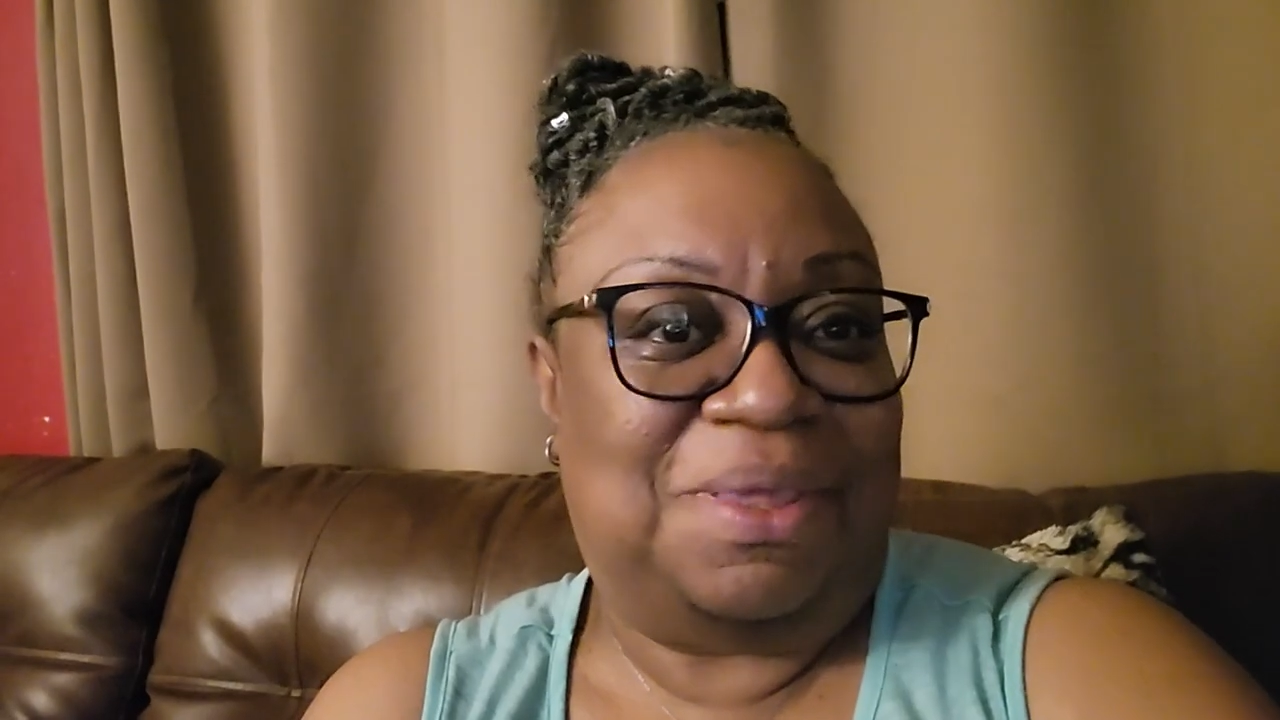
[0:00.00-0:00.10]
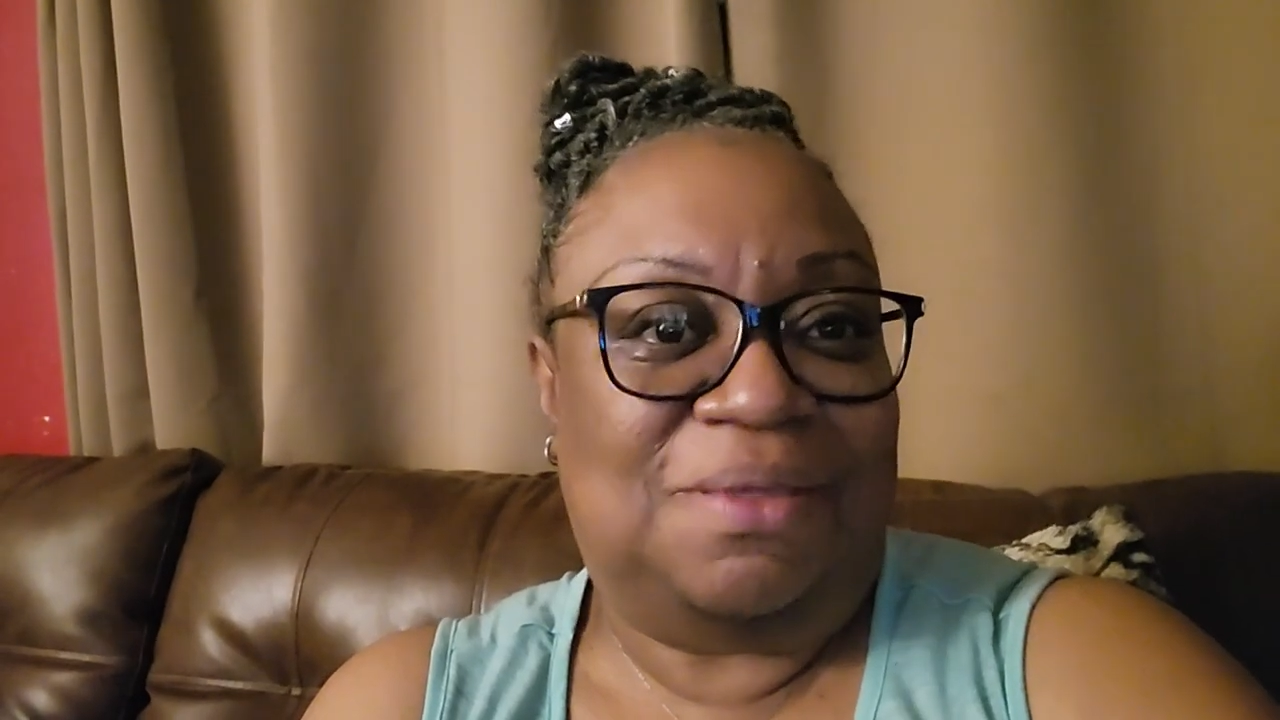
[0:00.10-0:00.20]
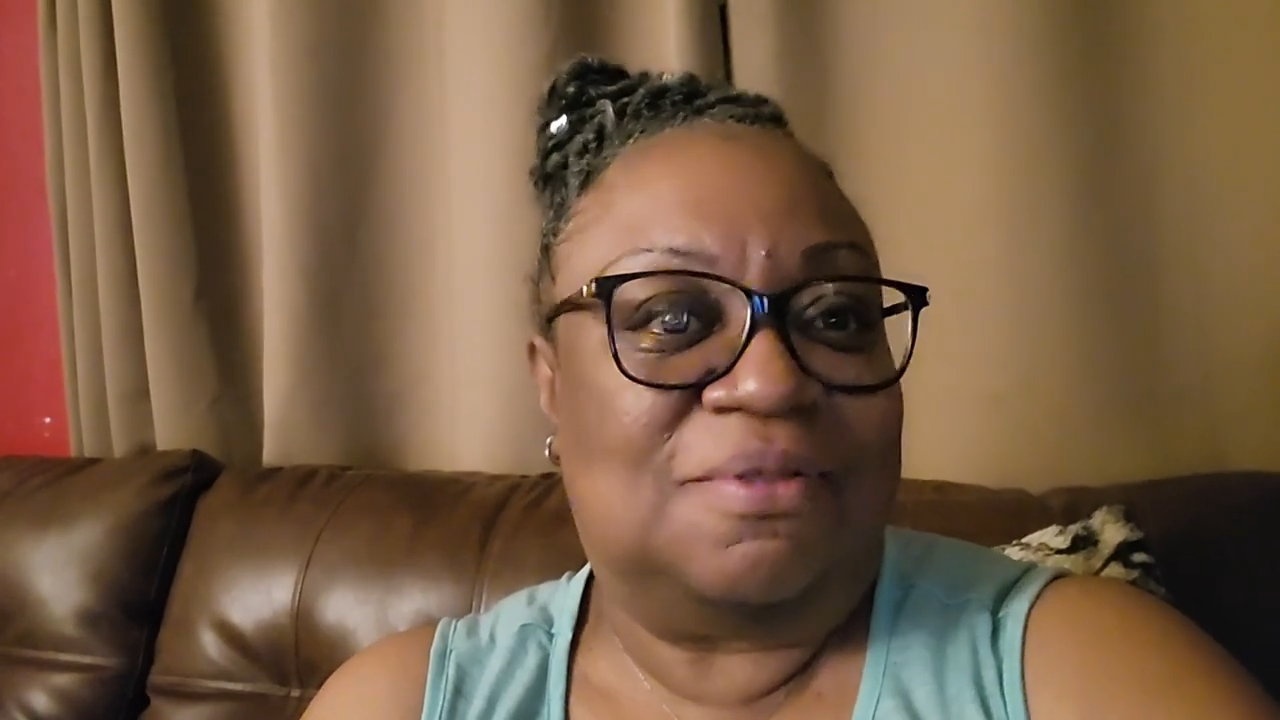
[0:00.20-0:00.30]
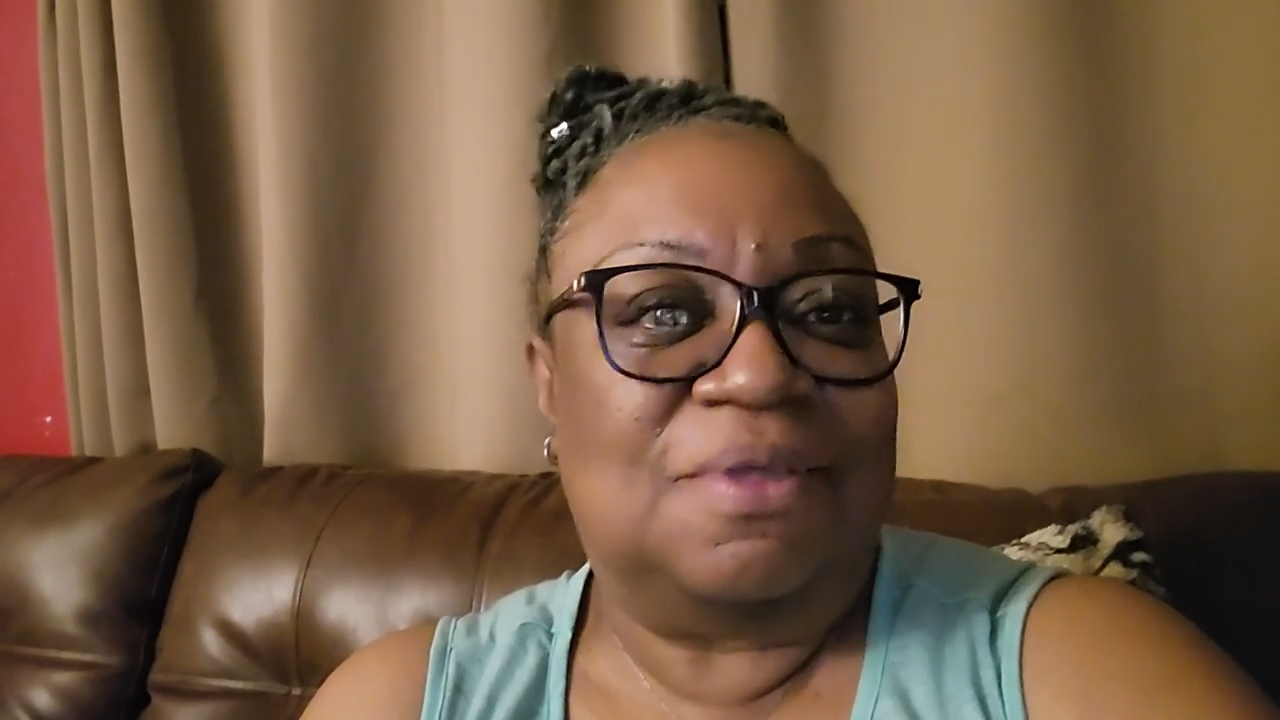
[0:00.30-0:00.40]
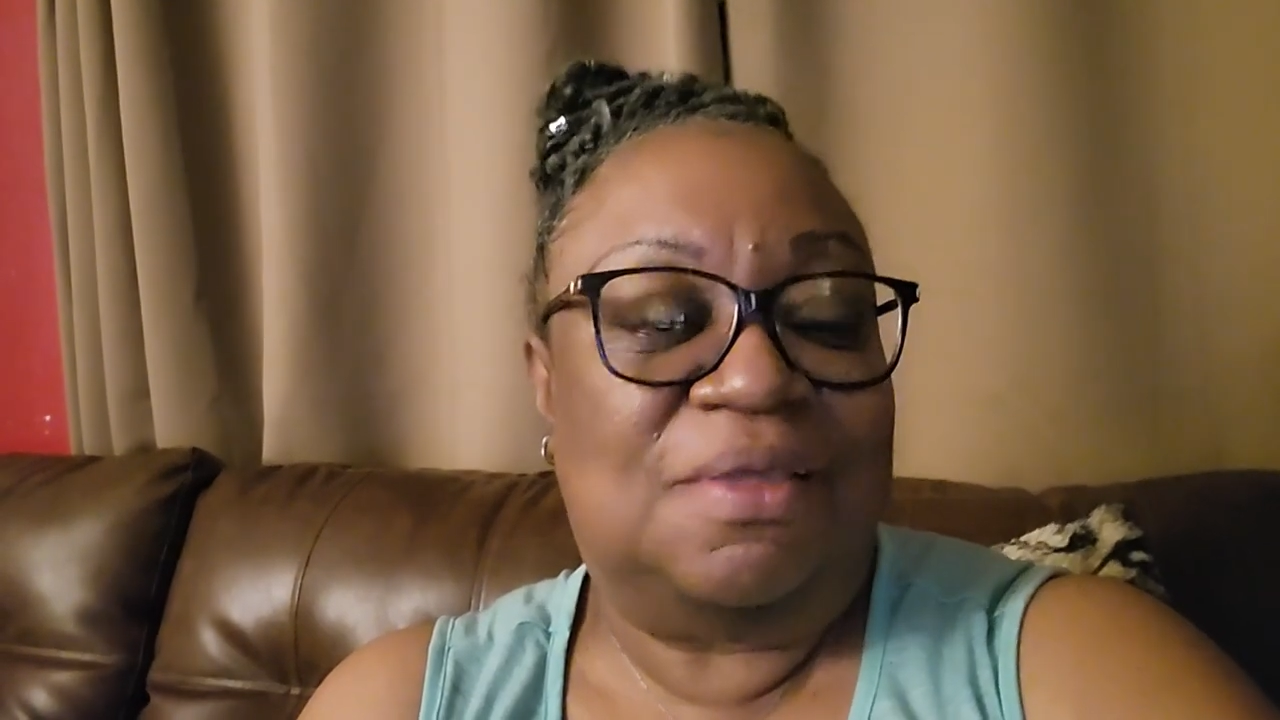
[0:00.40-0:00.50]

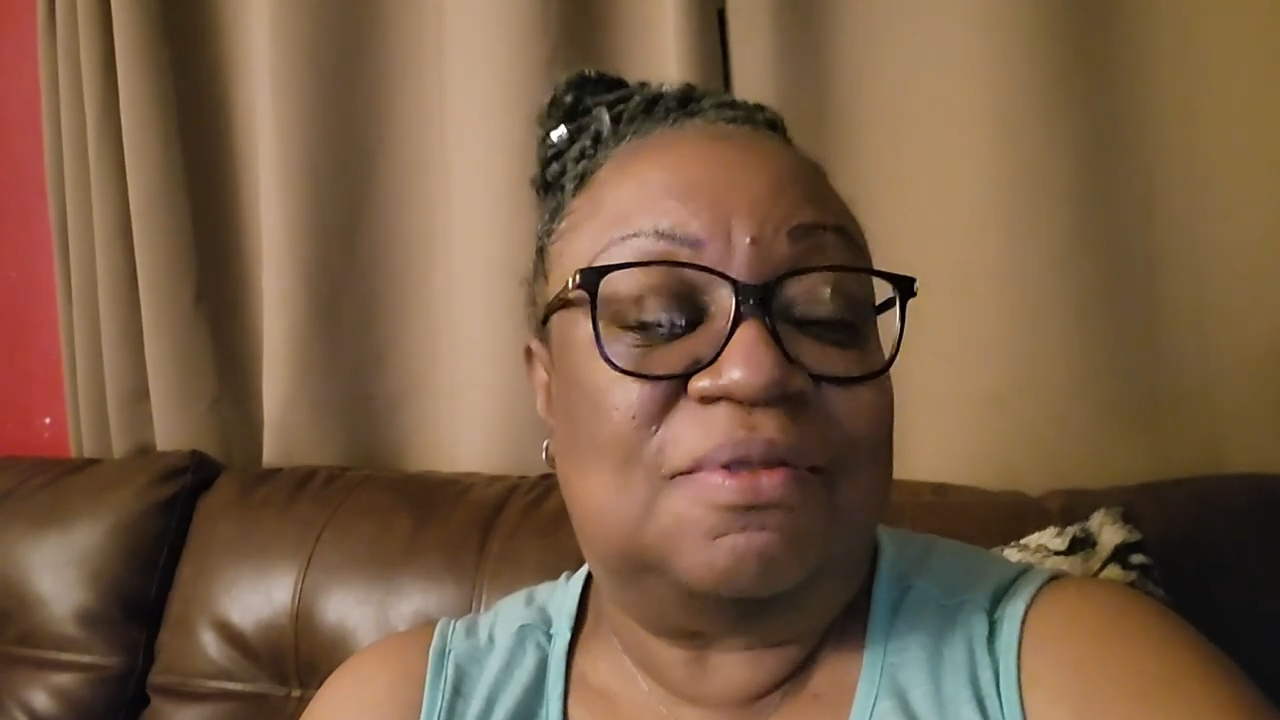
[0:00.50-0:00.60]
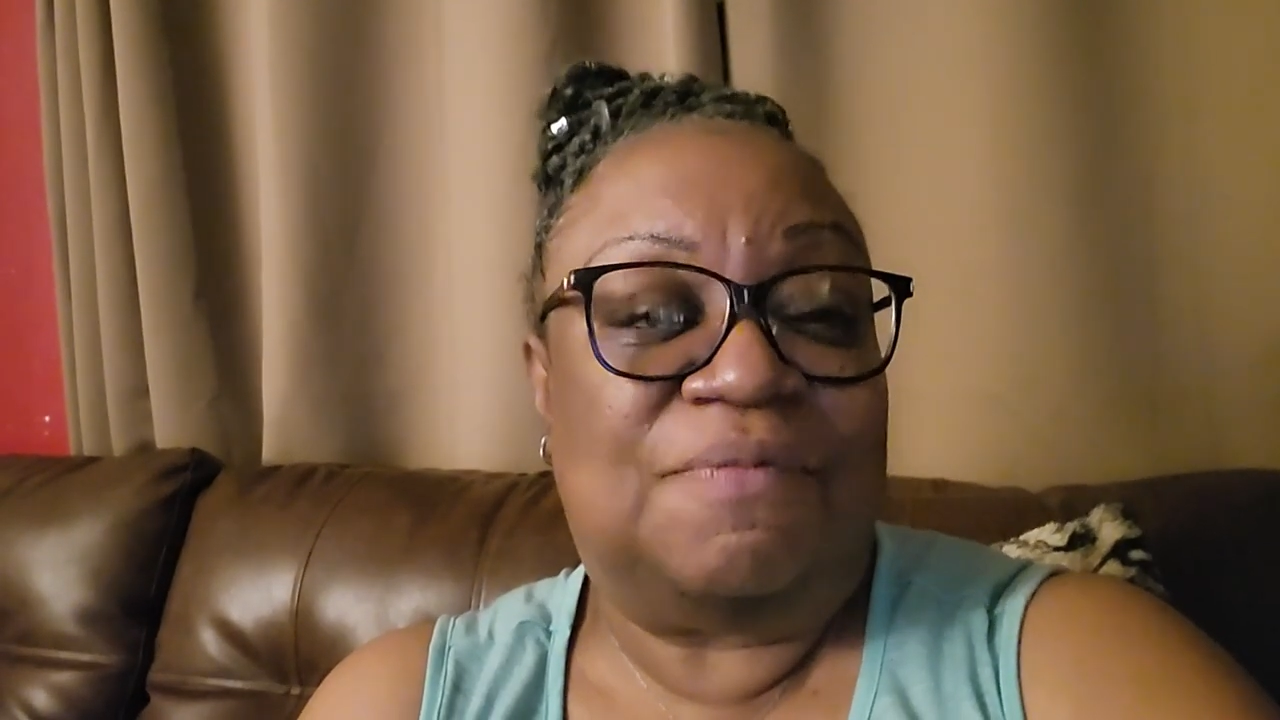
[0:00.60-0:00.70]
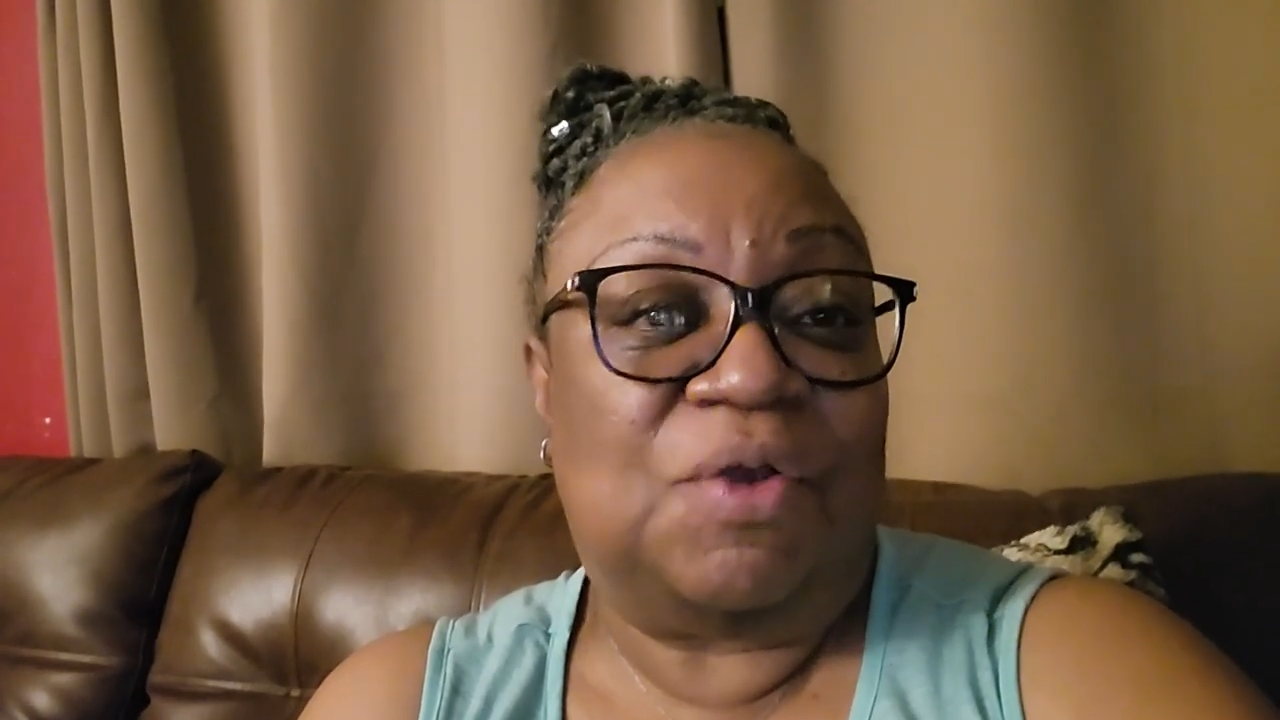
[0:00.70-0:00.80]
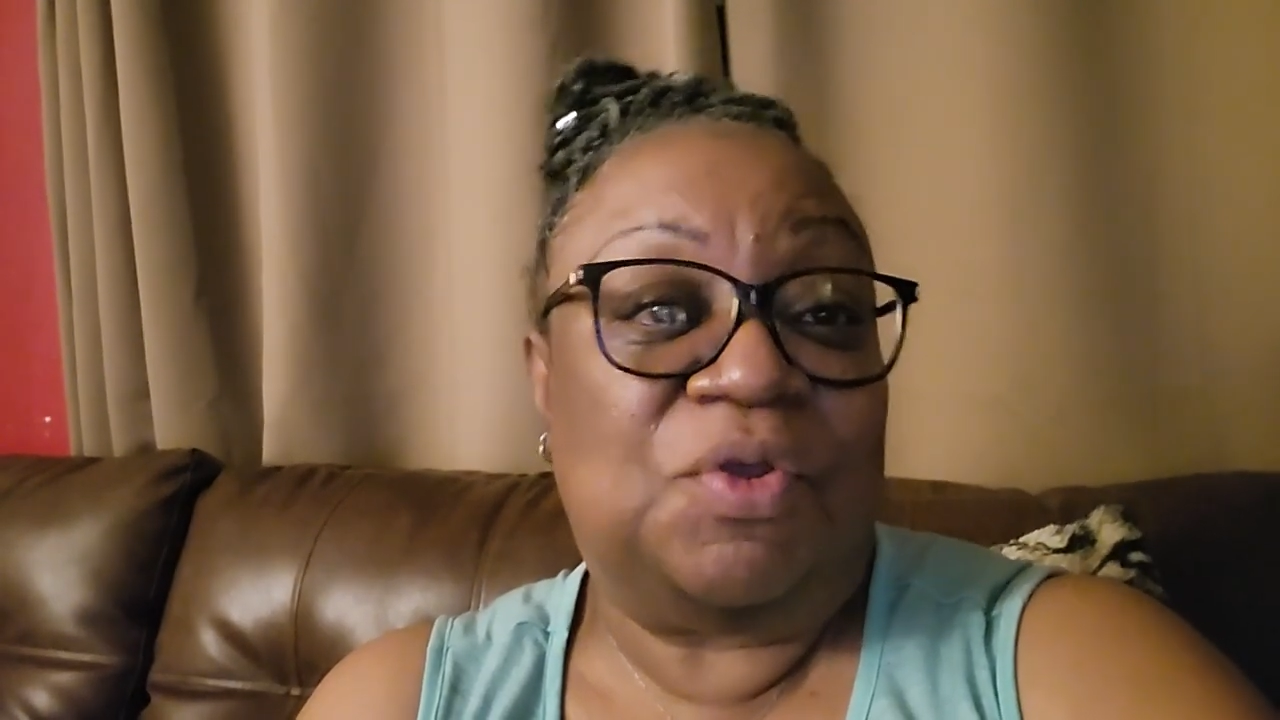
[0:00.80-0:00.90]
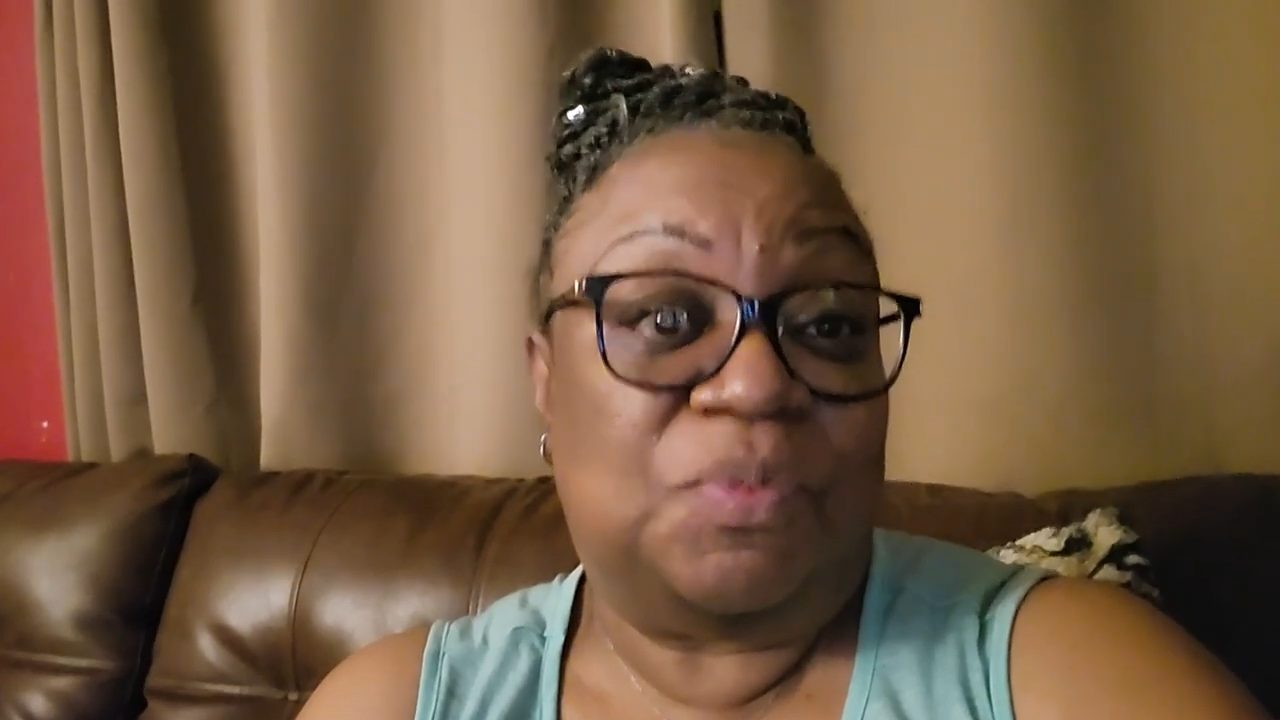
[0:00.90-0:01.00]
He's he's a very